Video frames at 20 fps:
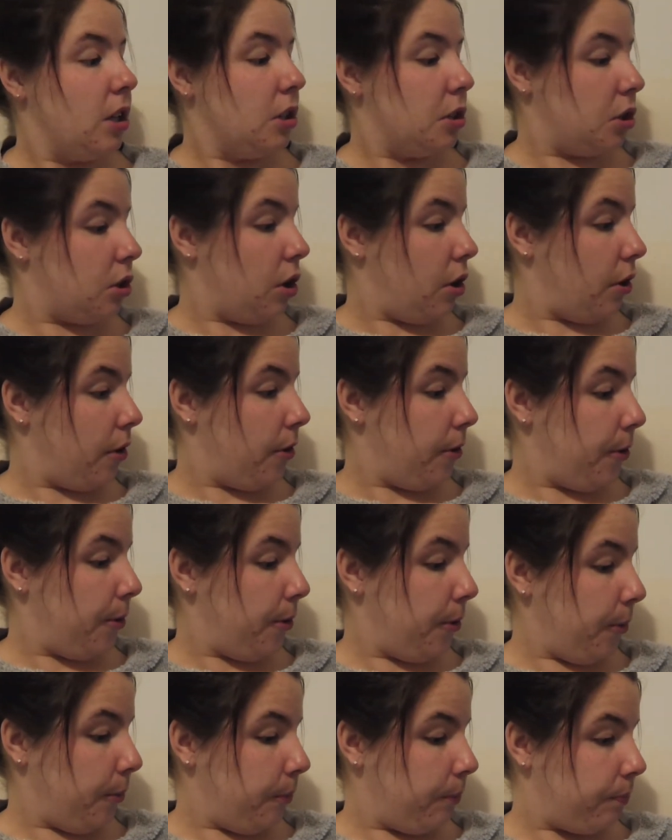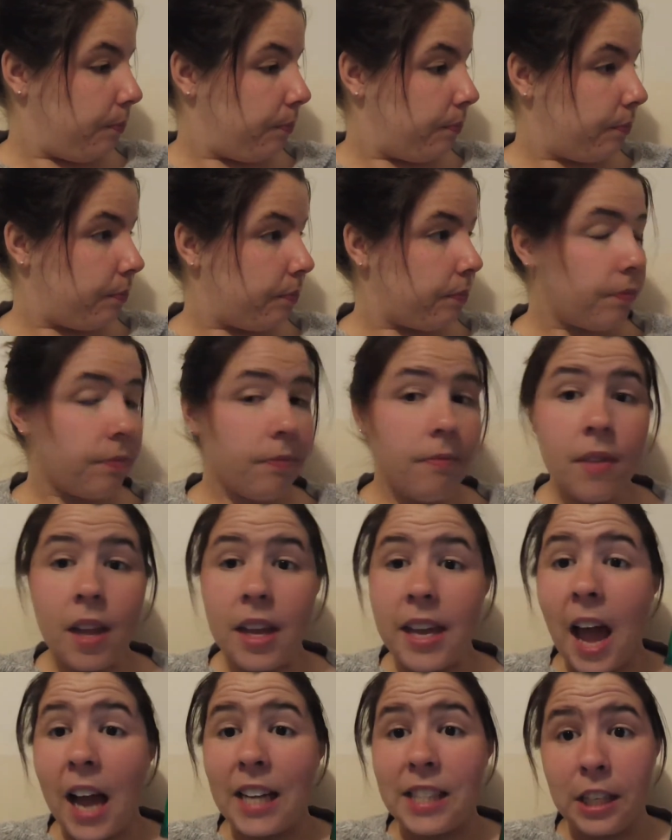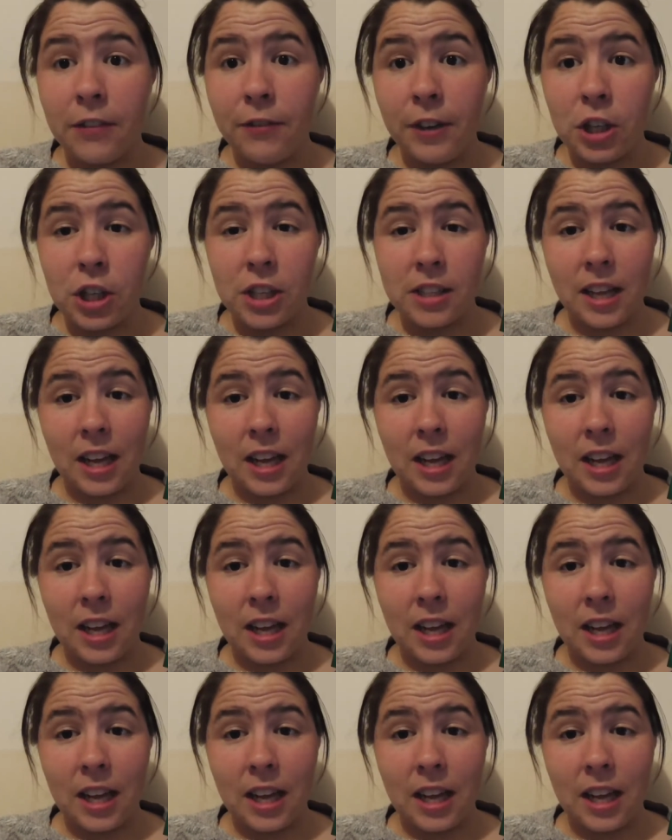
So yeah, I did finish